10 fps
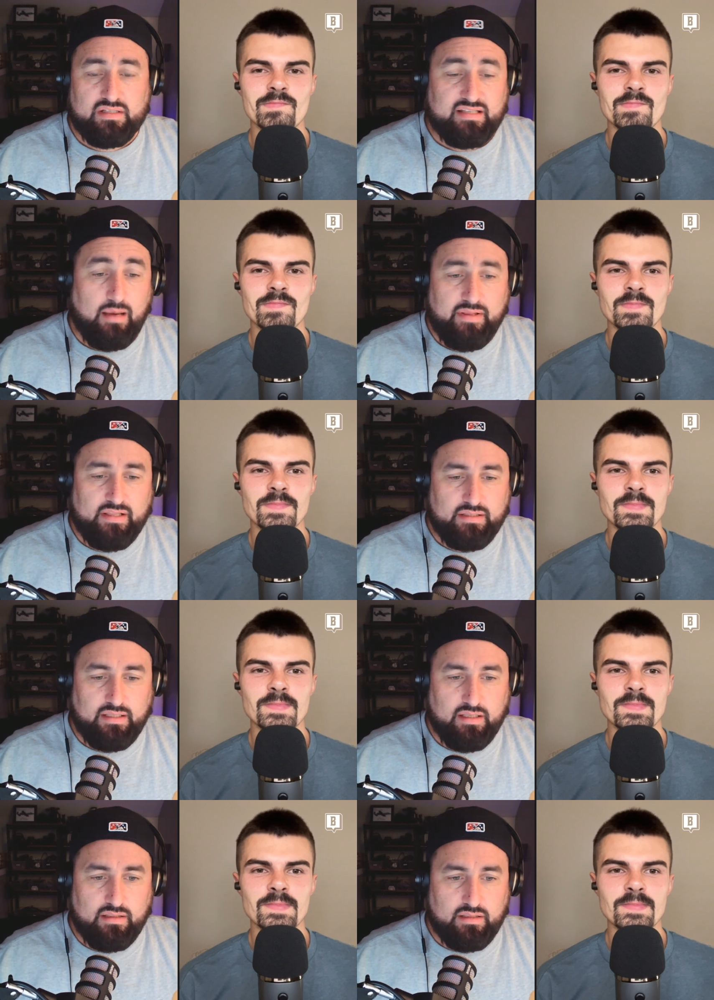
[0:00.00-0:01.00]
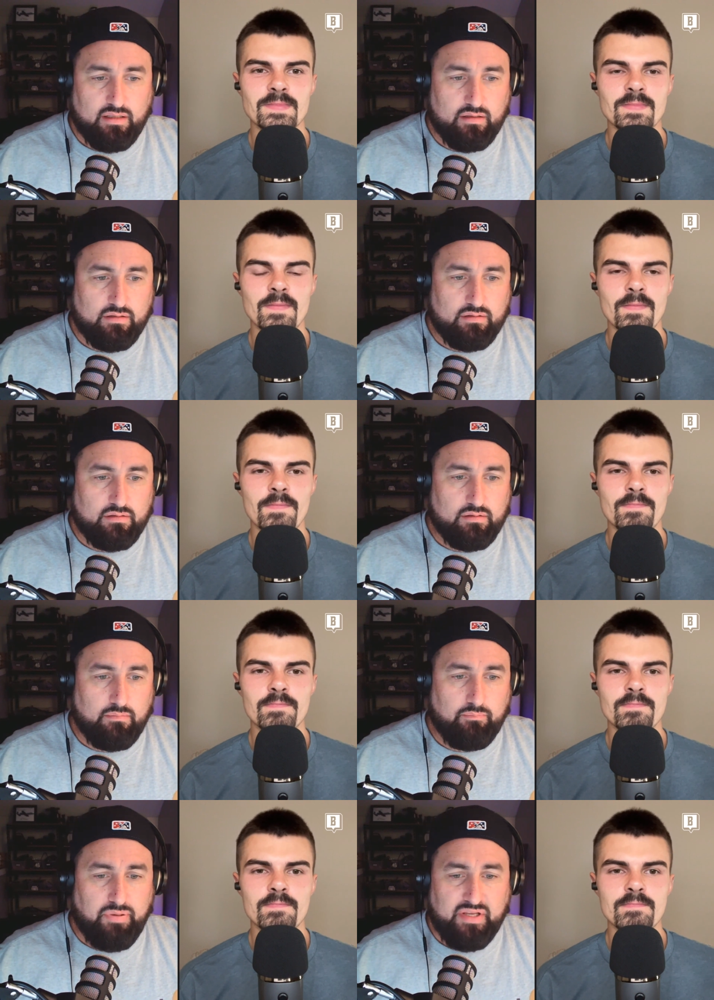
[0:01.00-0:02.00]
Speaker 1: I mean the, the, the
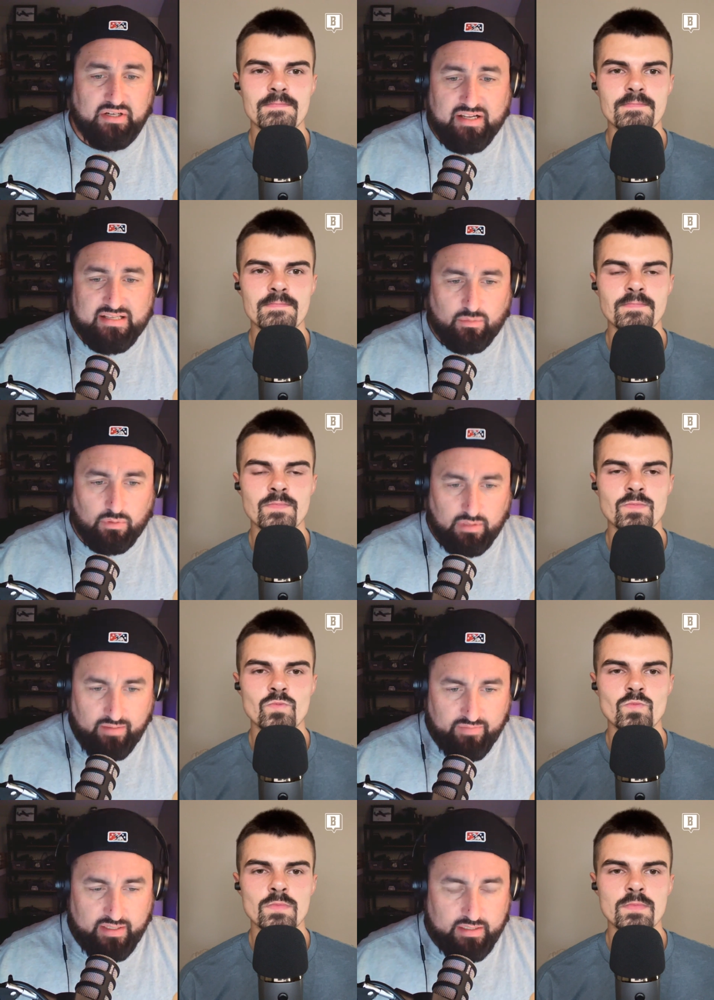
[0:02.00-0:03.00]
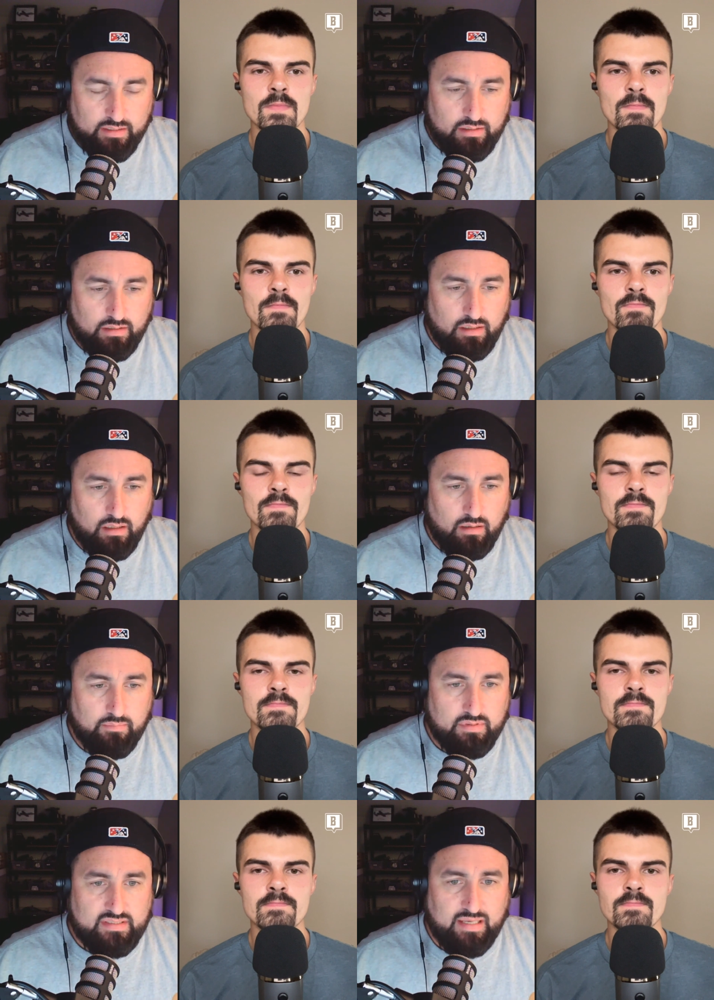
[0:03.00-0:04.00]
penalties that were levied,
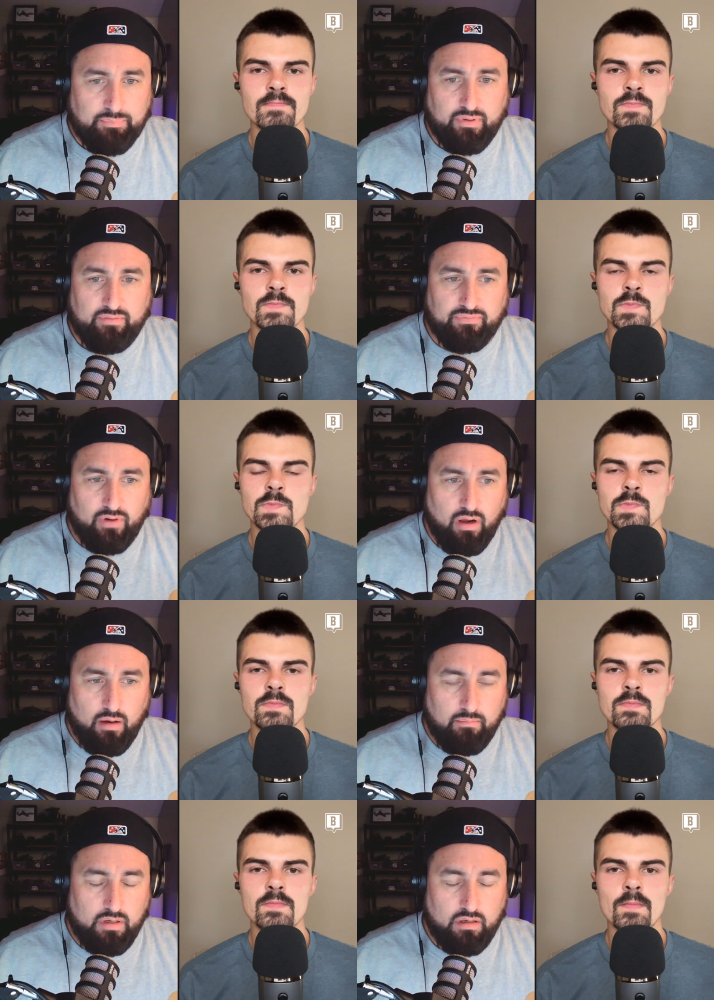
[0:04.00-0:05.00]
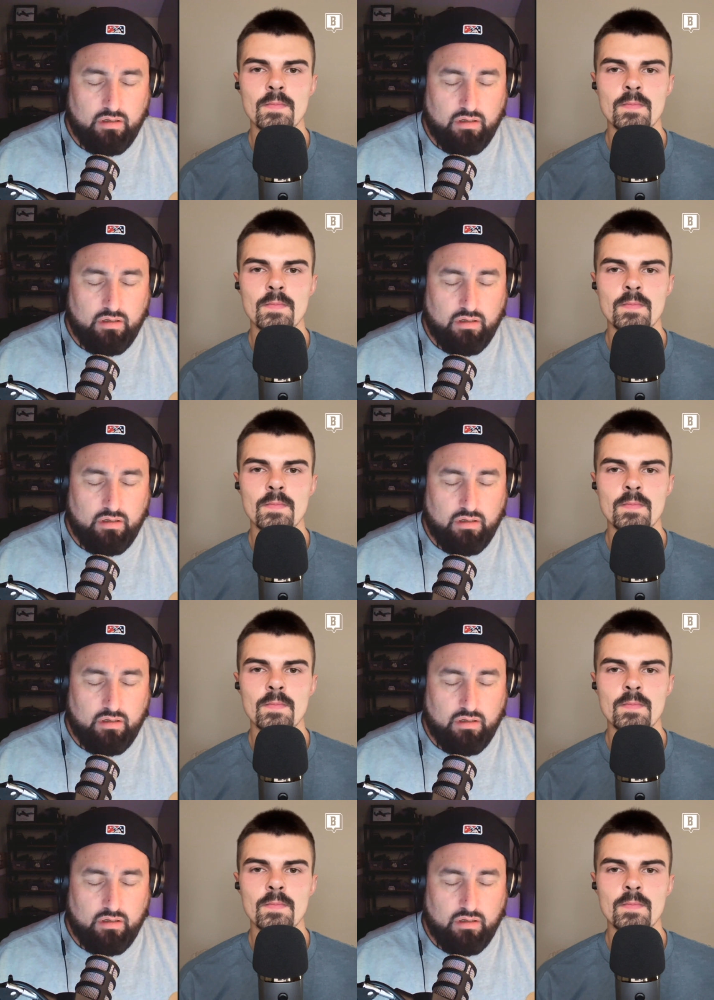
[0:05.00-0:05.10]
um, separate from